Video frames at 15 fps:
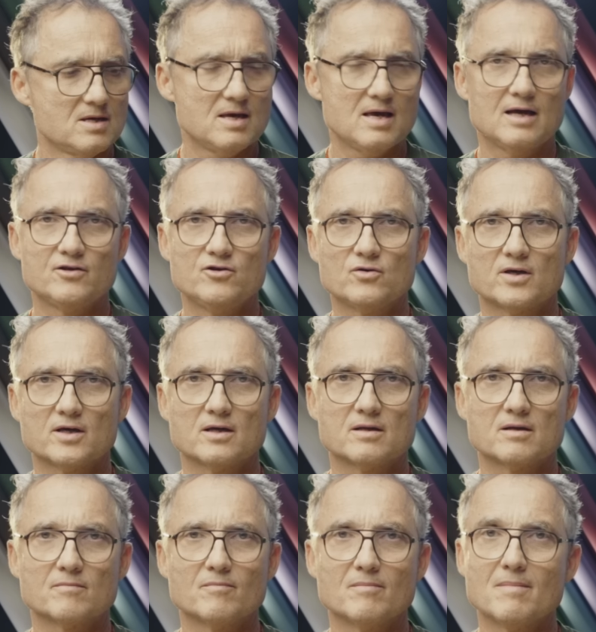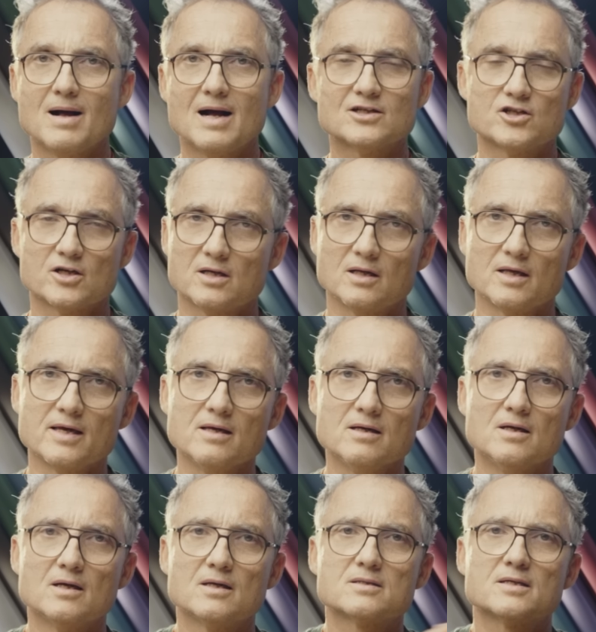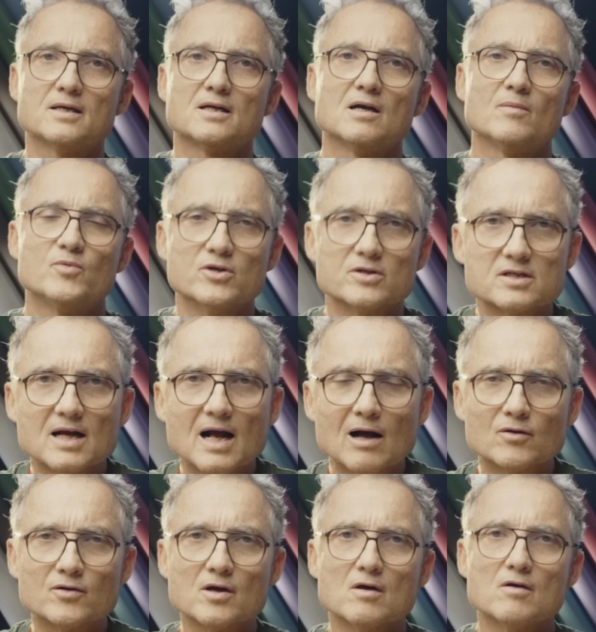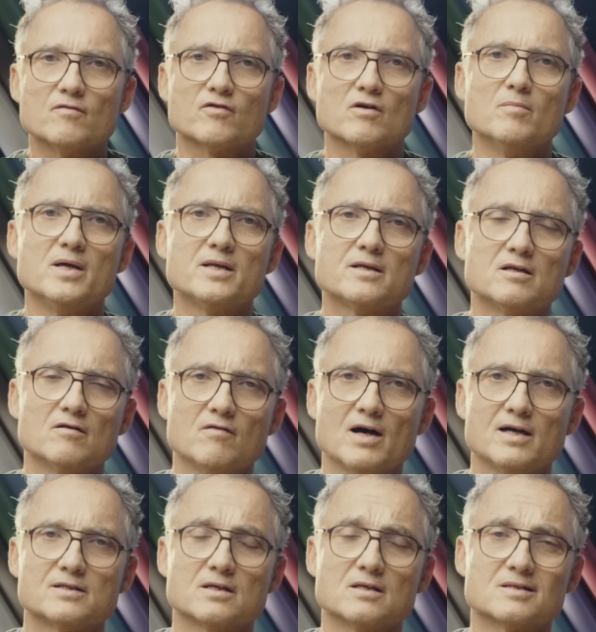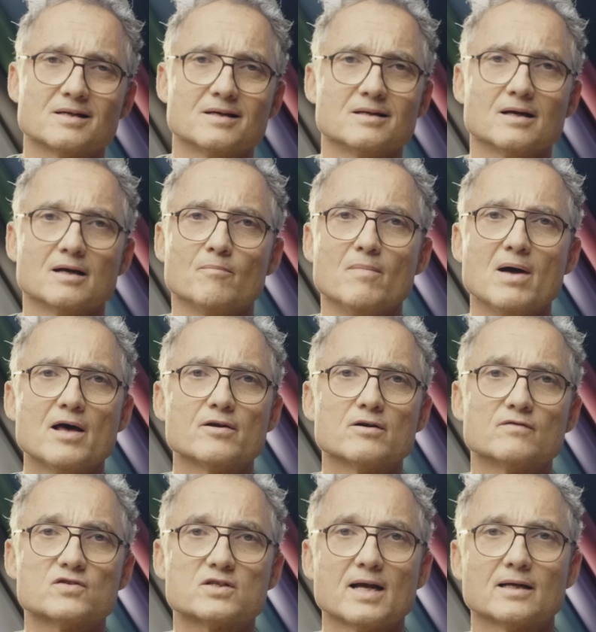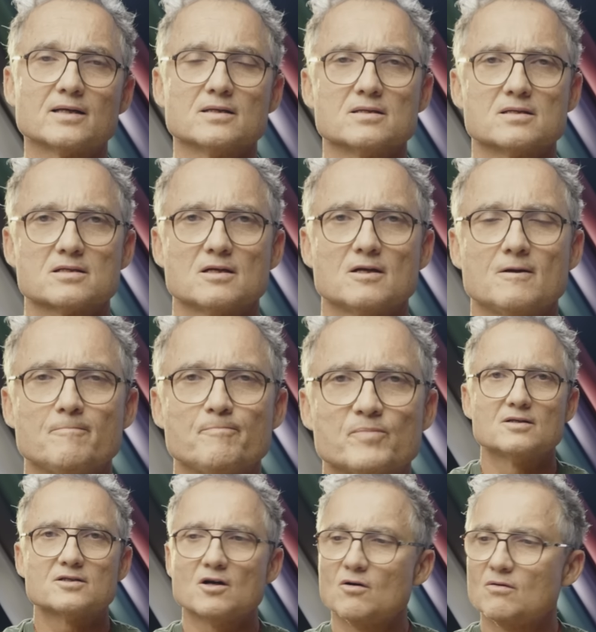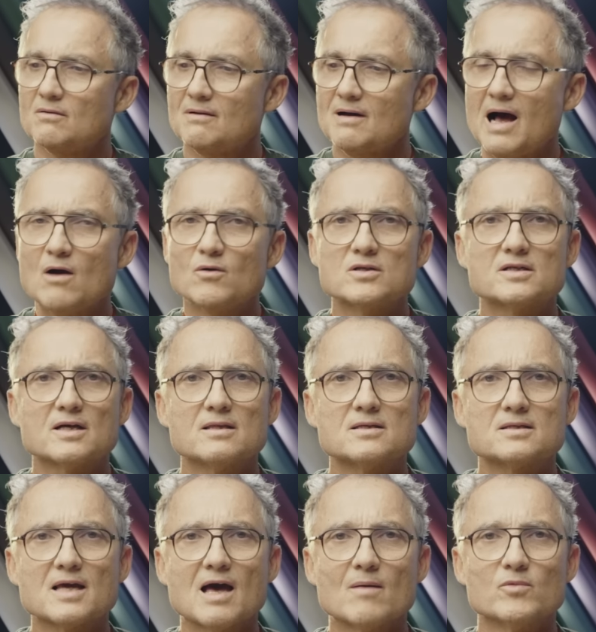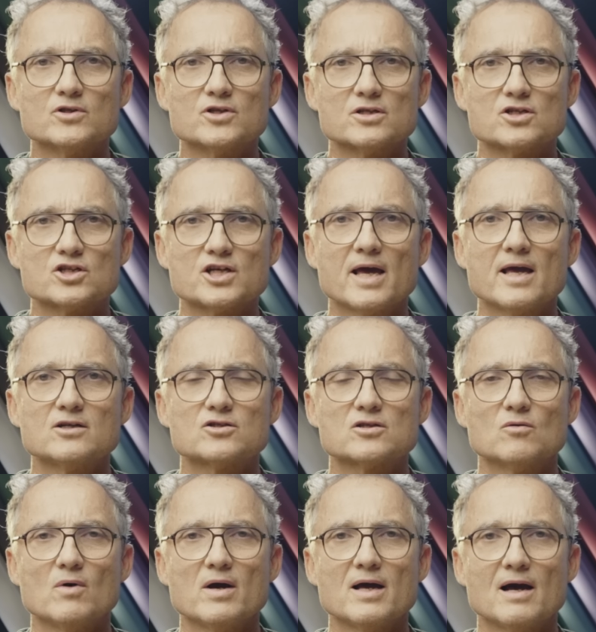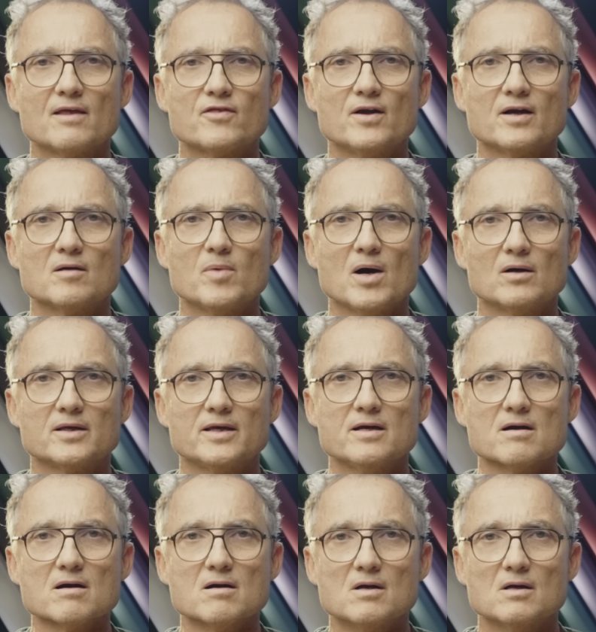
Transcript: And you can magically sync up your sound from many devices in a matter of seconds. So I would say this camera just changed the way I think about gear.